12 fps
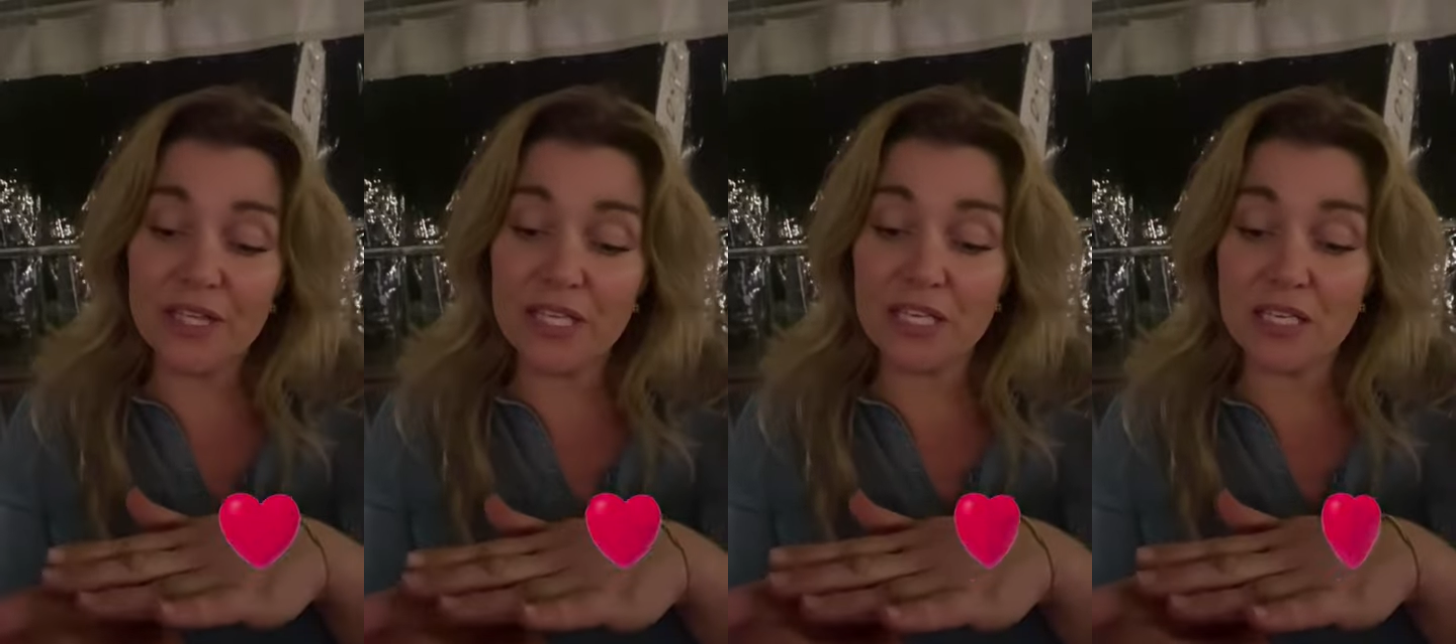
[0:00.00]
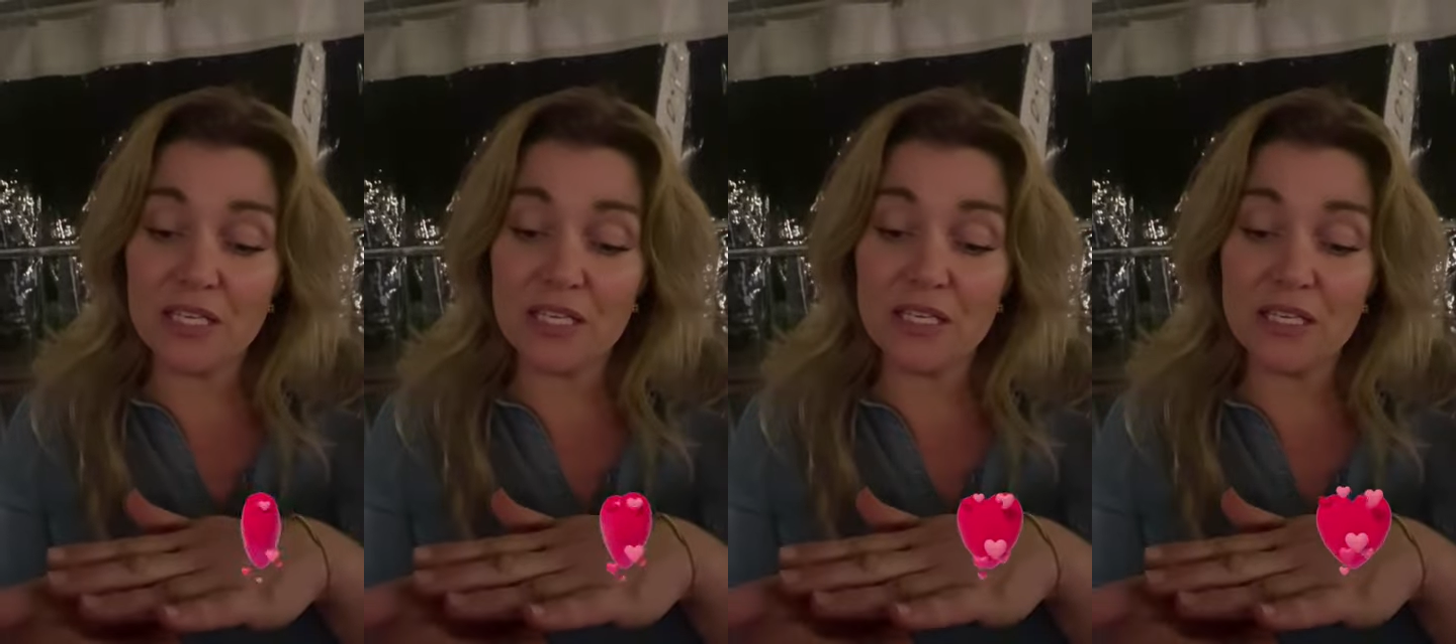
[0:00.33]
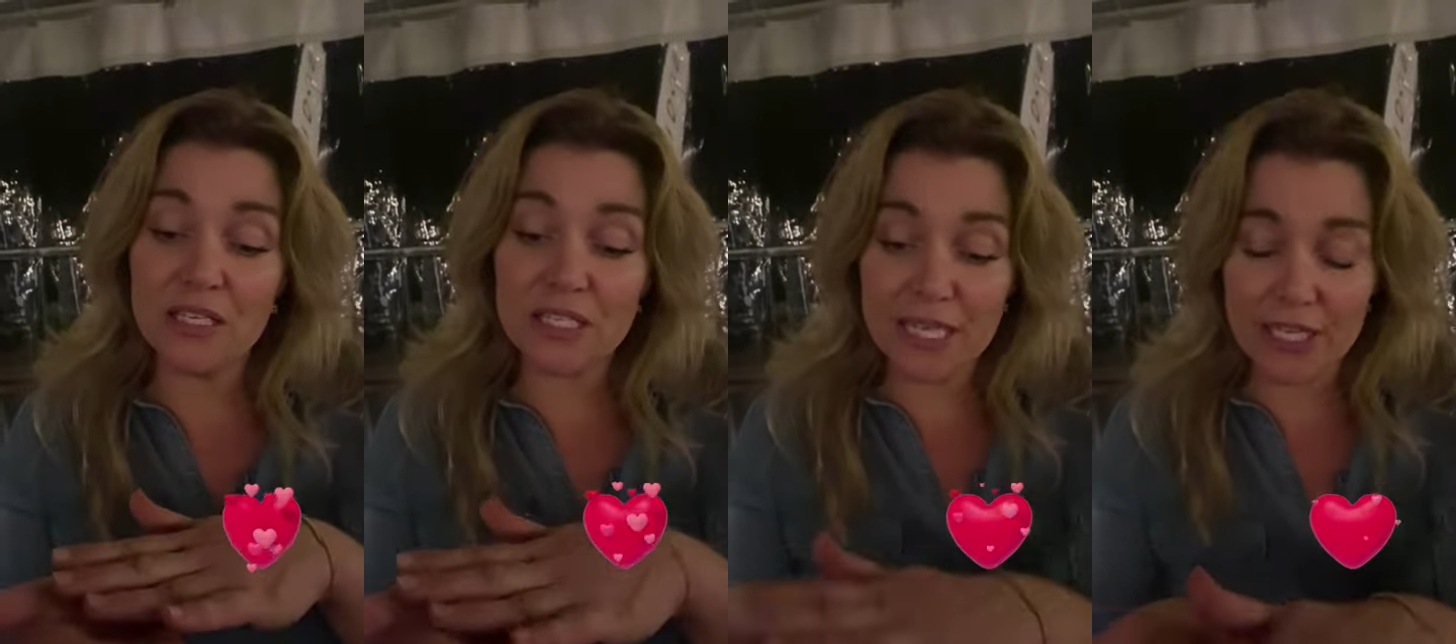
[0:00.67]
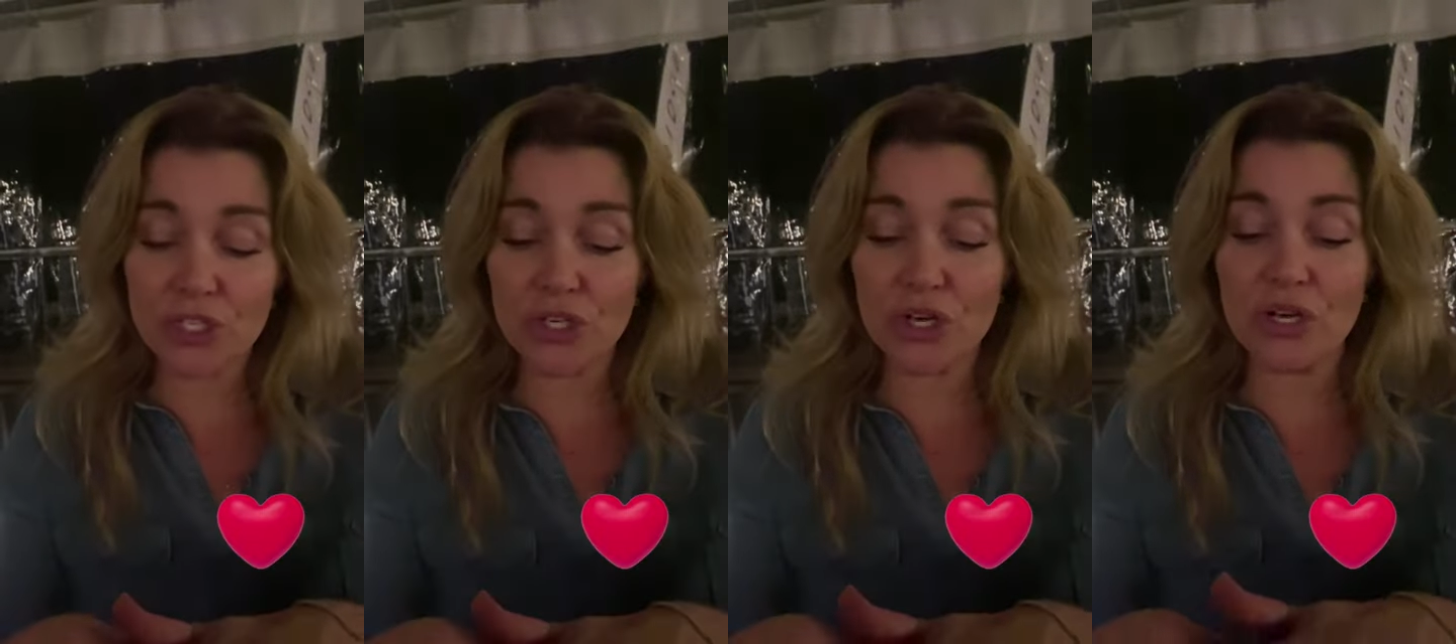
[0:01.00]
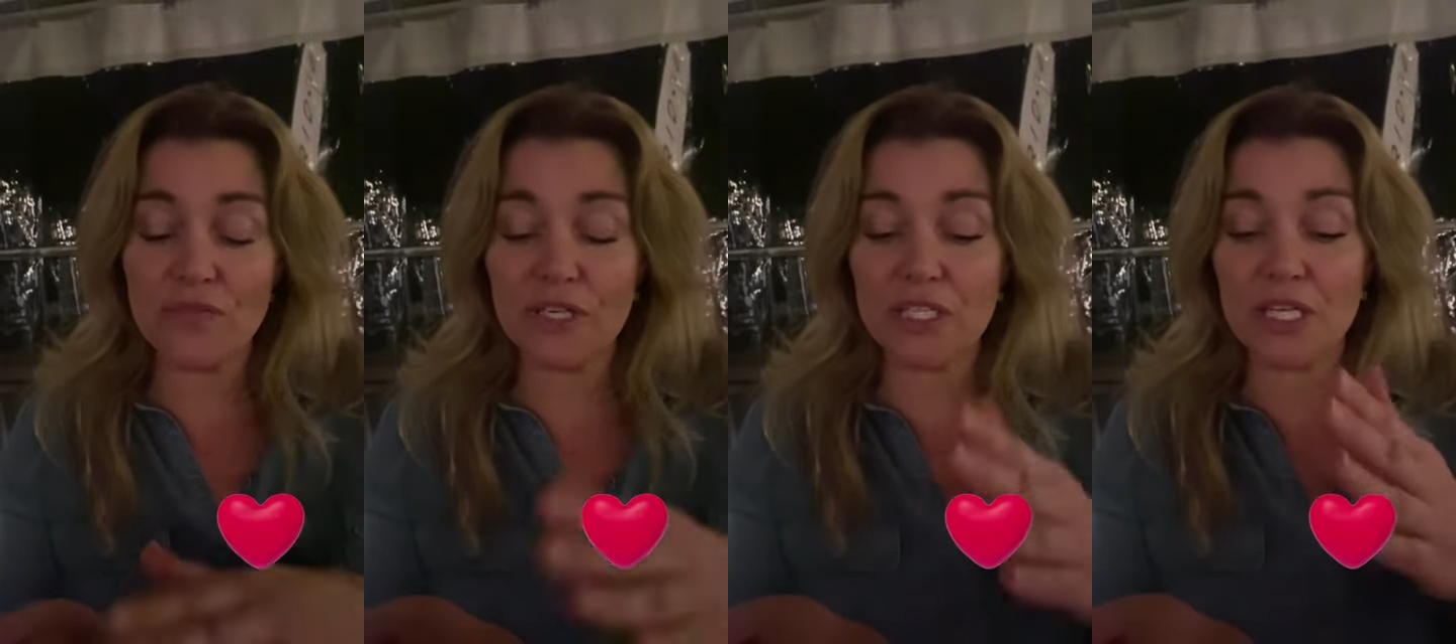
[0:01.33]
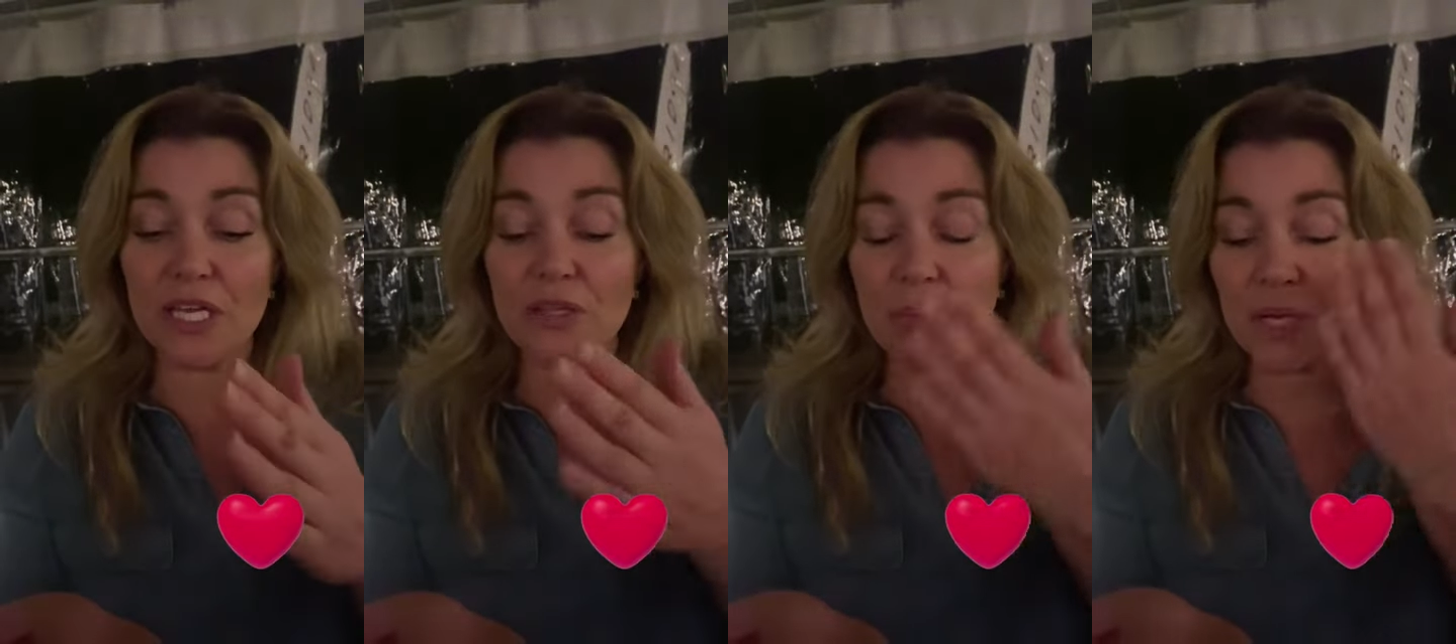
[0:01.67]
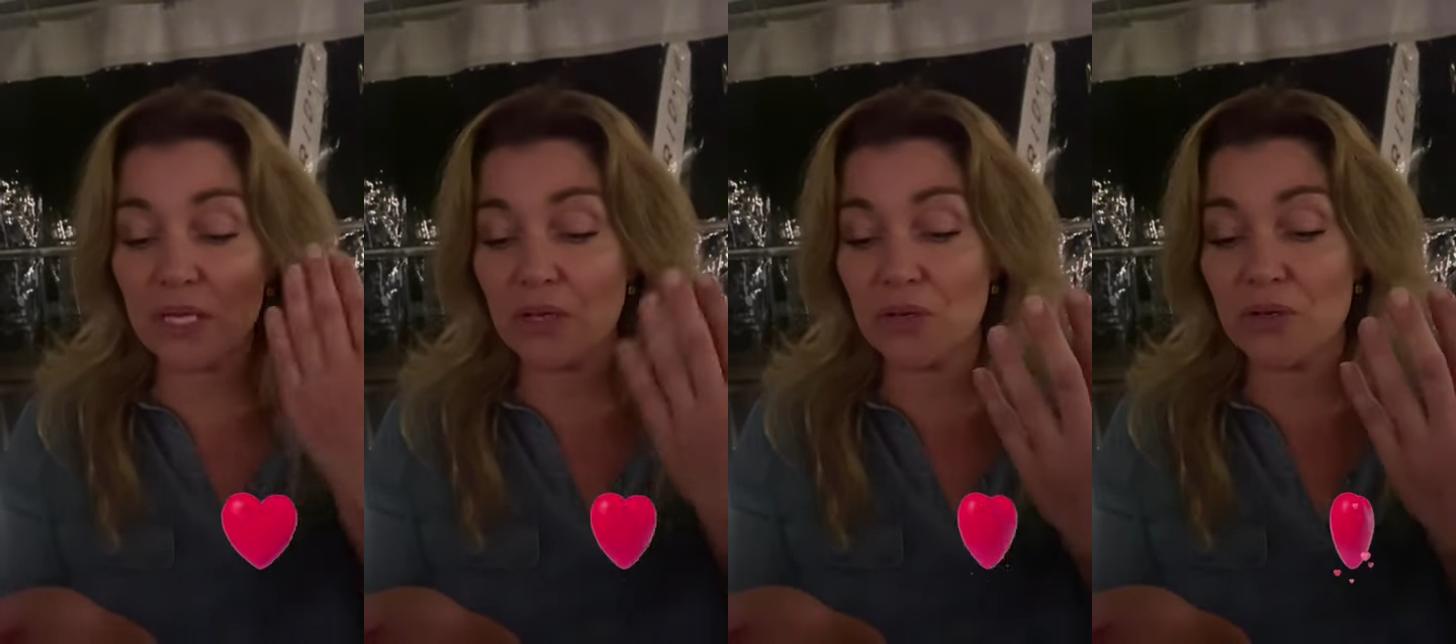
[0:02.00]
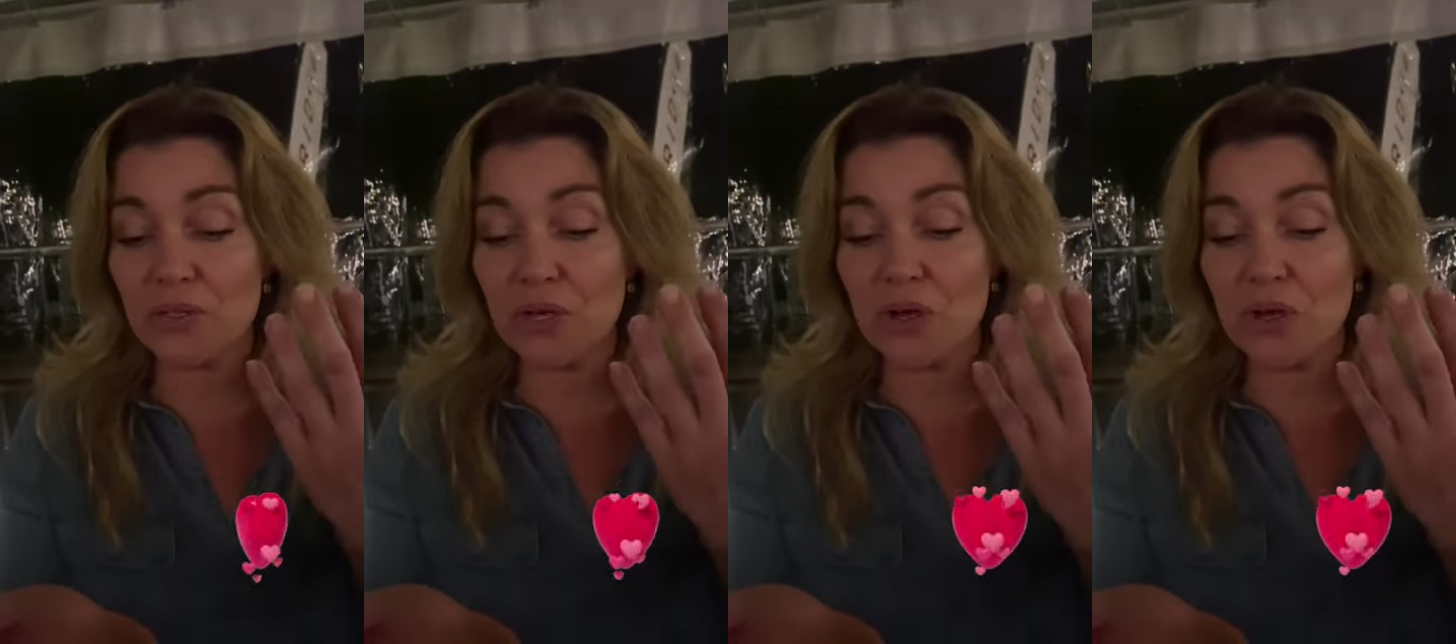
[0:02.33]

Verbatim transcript: the texture of it and the way it goes